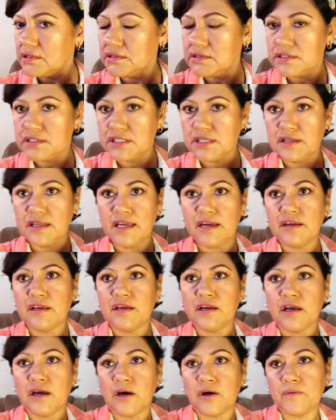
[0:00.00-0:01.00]
So there you
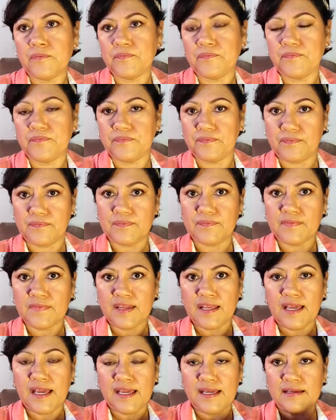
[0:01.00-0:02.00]
go.
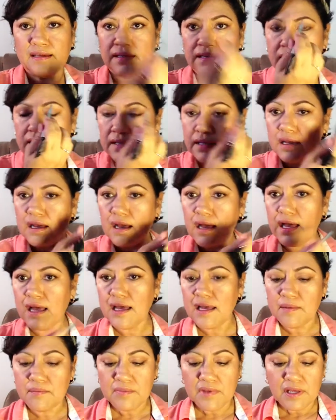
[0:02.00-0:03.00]
Okay,
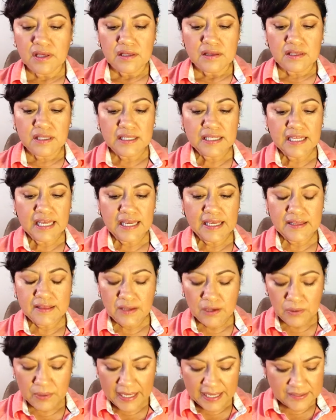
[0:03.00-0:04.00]
um, the next,
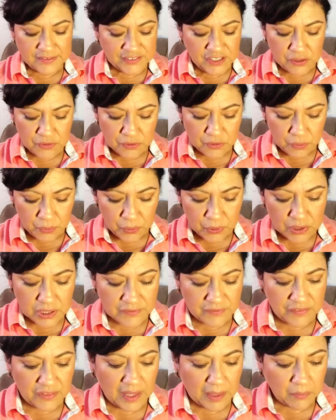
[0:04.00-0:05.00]
okay, so the rule of
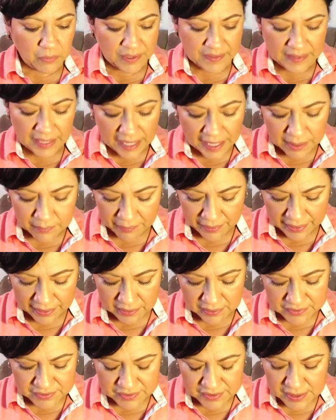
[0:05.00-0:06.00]
thumb with
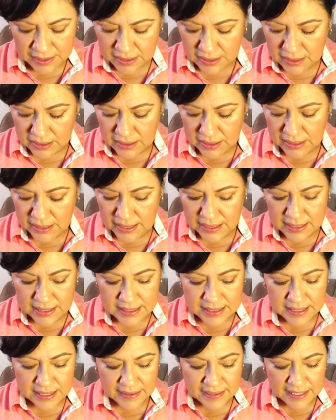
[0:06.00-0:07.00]
eyebrows
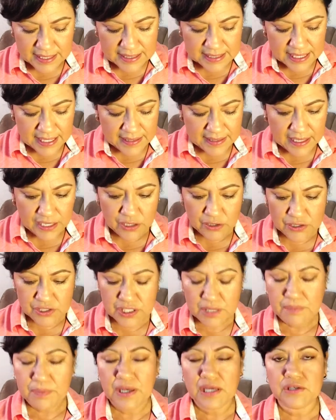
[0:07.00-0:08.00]
is they say that you're
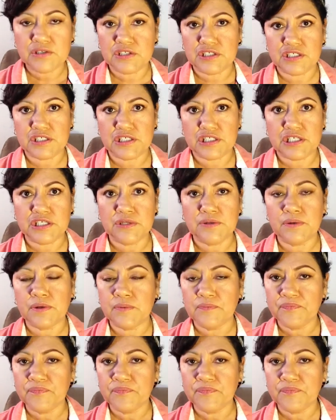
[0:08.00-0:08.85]
supposed to